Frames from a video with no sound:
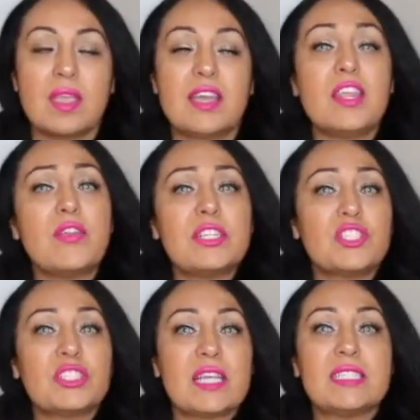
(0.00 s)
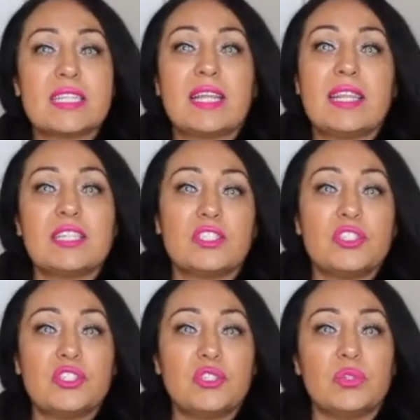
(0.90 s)
Another exercise that I like to
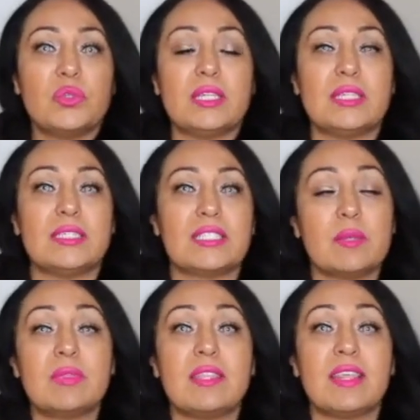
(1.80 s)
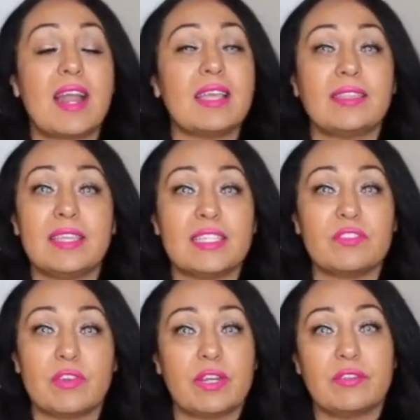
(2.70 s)
do is something that I think is
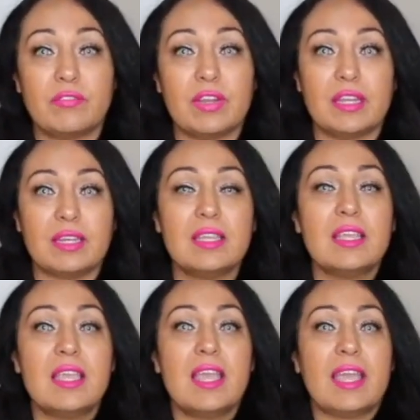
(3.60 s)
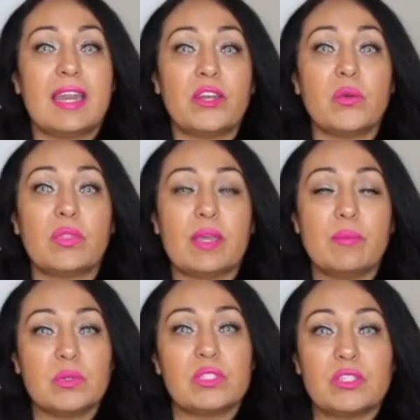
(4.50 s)
very fun. And I know that
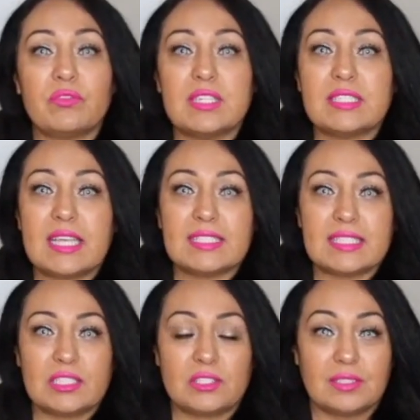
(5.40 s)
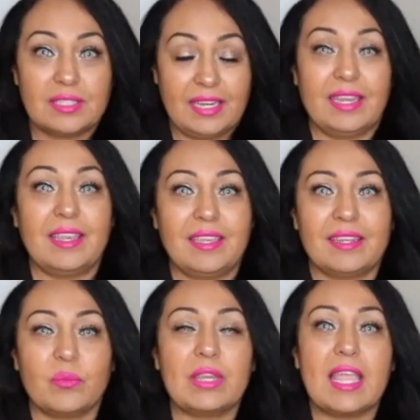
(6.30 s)
most of us as a
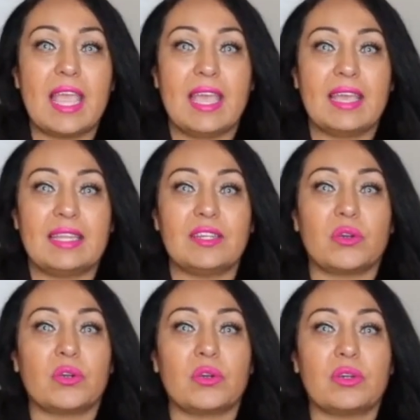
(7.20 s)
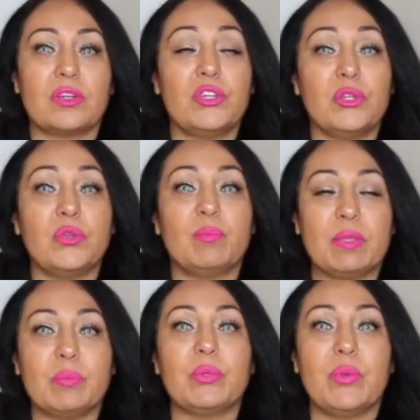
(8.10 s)
kid, we had or knew
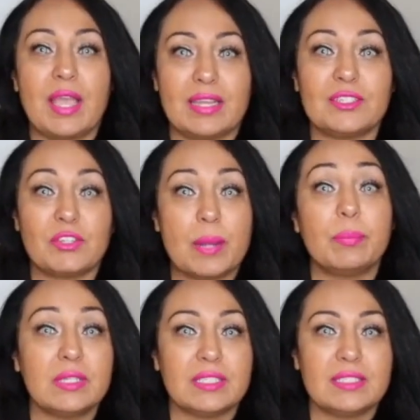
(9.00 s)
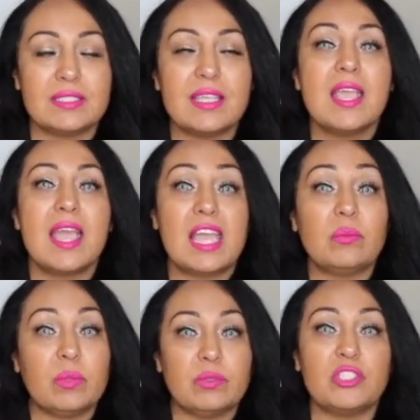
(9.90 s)
people who had trampolines
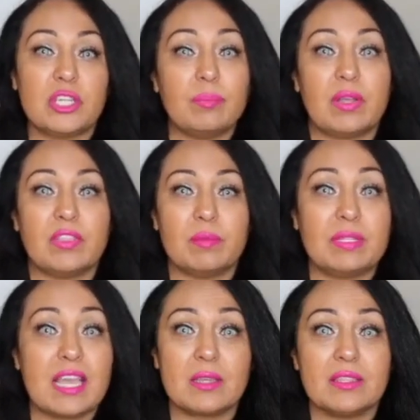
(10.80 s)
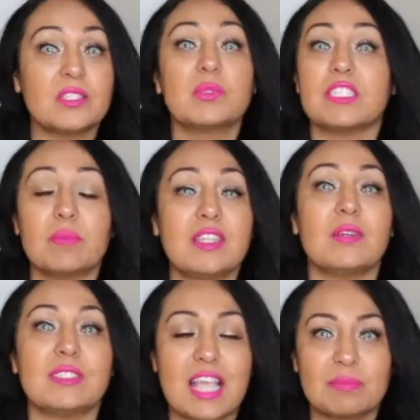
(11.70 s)
and we would jump on them. And that this was something that
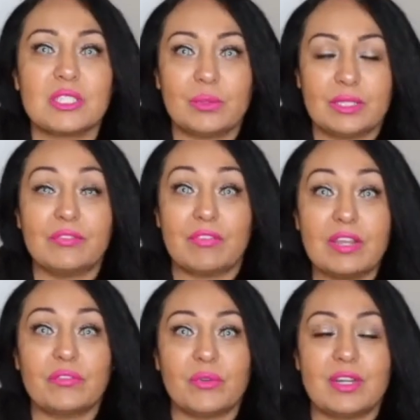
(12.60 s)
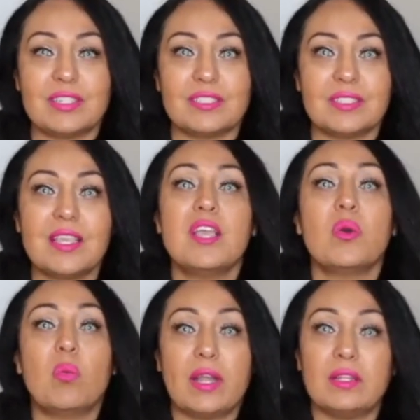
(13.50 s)
was absolutely fun for us.
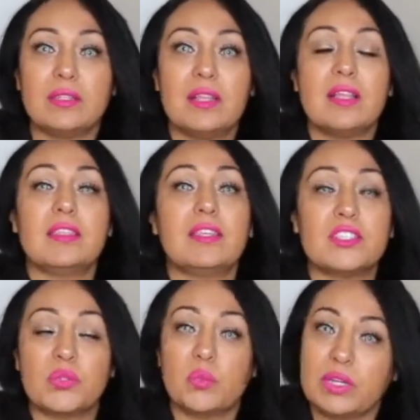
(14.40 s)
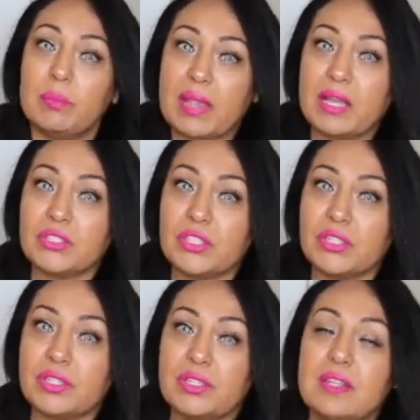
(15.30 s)
Well, there's a
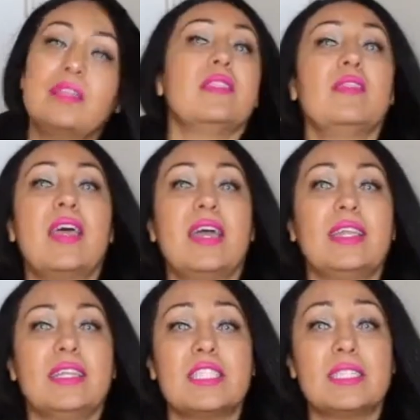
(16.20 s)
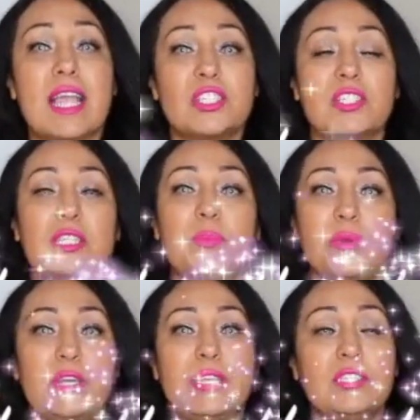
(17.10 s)
rebounder that is actually
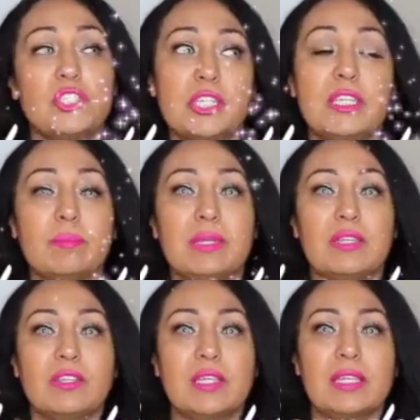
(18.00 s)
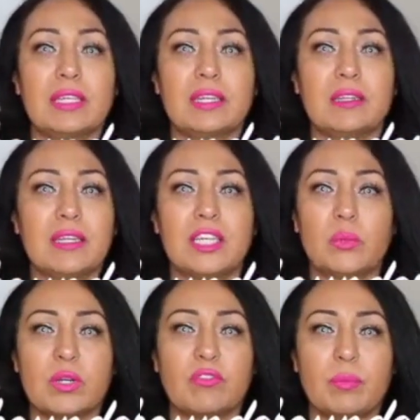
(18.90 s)
pretty cheap. You can get it
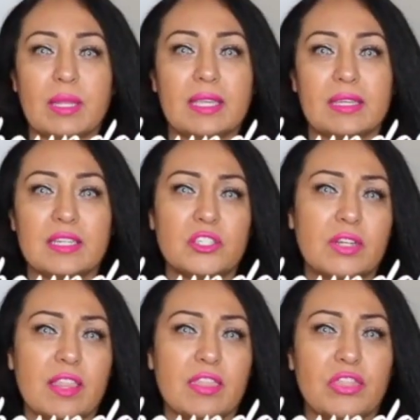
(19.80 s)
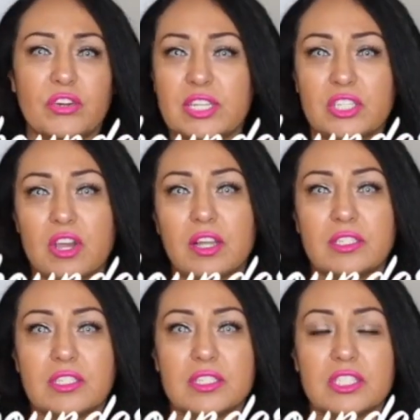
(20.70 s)
anywhere from like
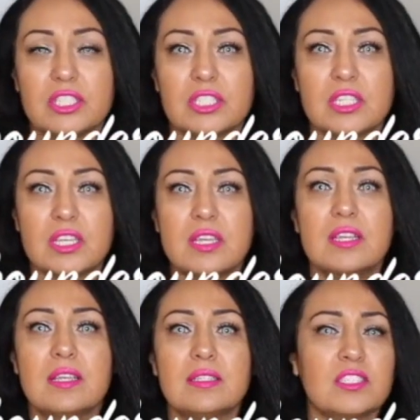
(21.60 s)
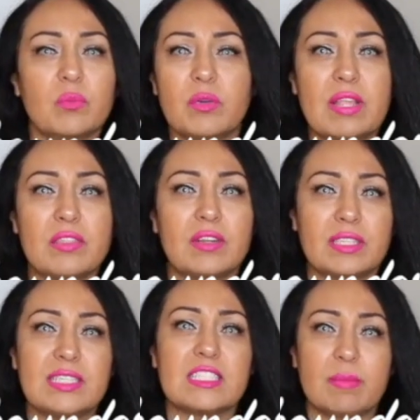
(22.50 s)
$130, somewhere around there. I
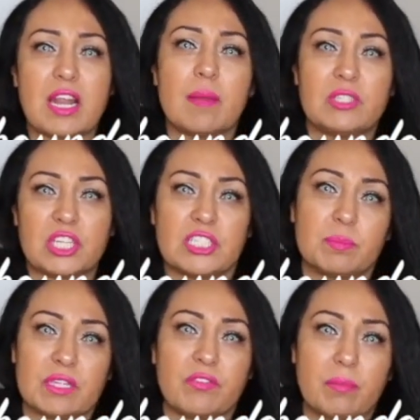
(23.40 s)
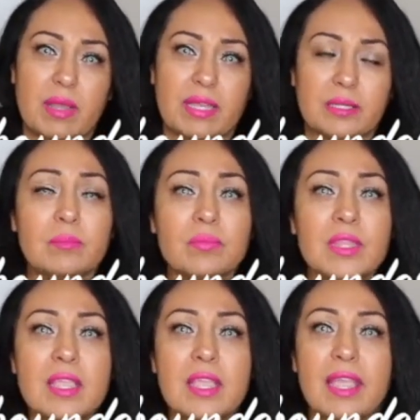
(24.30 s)
think that's about how much I spent for mine.
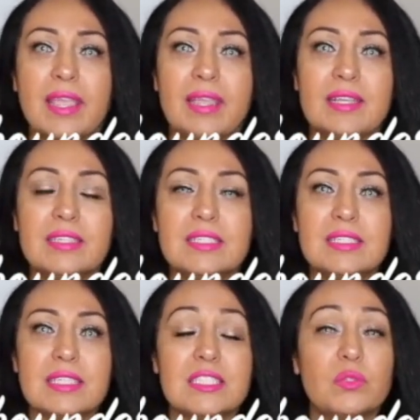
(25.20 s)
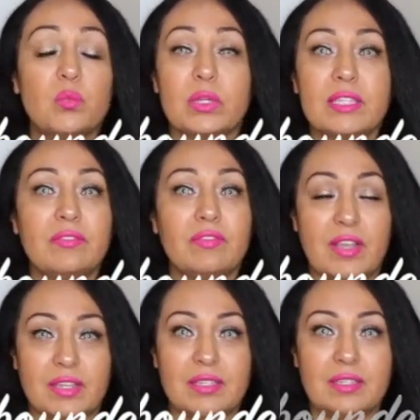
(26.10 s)
And it's really
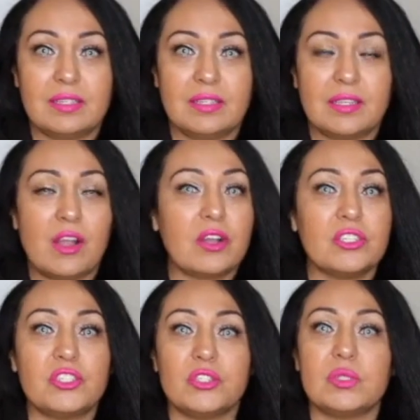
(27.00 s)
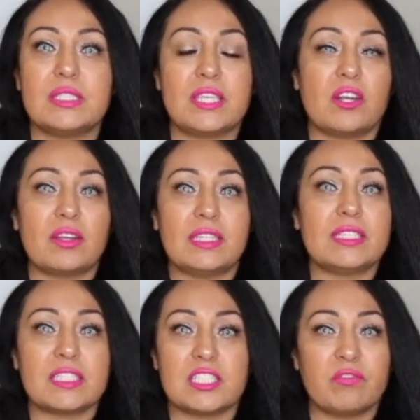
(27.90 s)
fun. All you do is get on it.
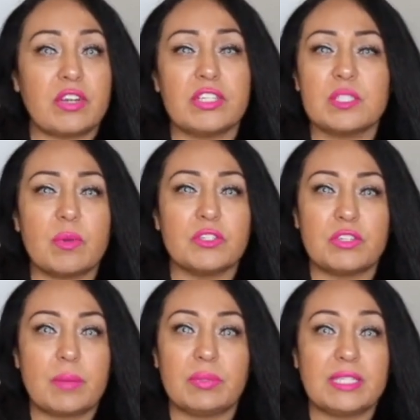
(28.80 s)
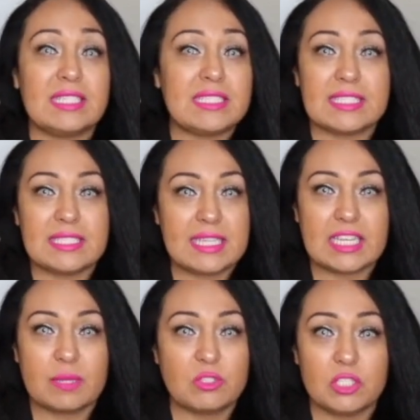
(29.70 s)
It's this very small trampoline. It doesn't take
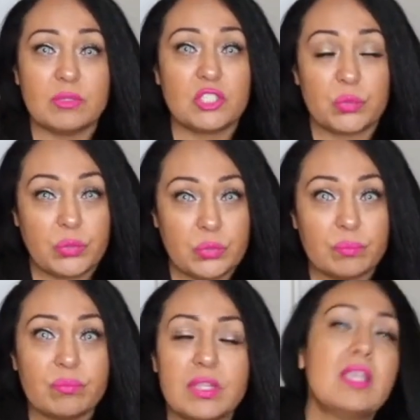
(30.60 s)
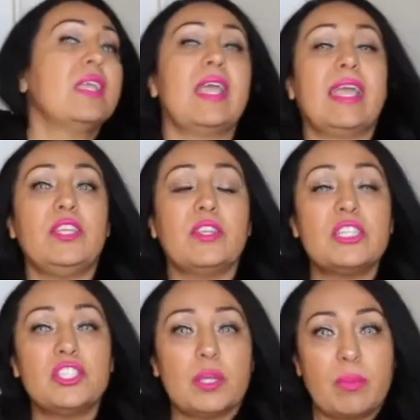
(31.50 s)
up too much room. And you
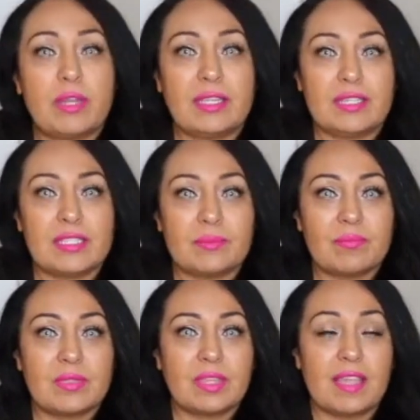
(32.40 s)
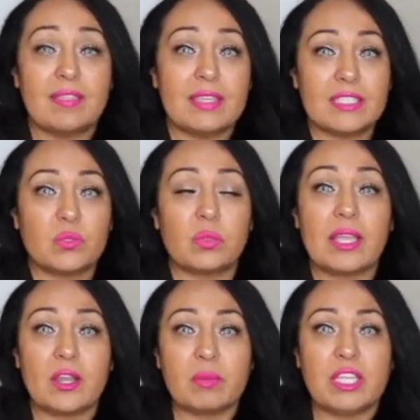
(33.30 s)
can jump on it. And this will
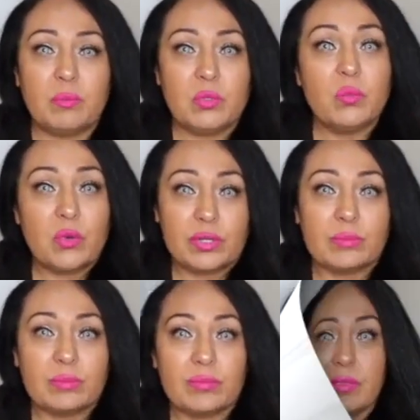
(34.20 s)
help keep you warm.